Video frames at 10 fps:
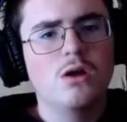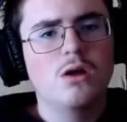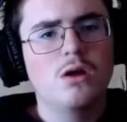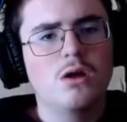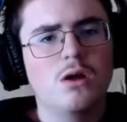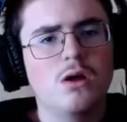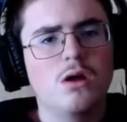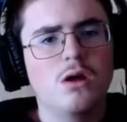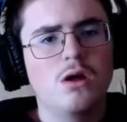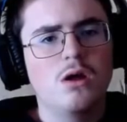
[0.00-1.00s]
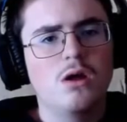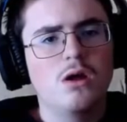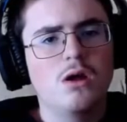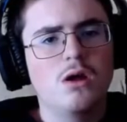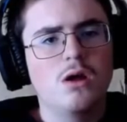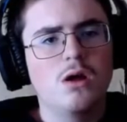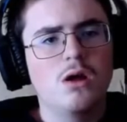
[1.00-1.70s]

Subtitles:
No one is speaking in this clip.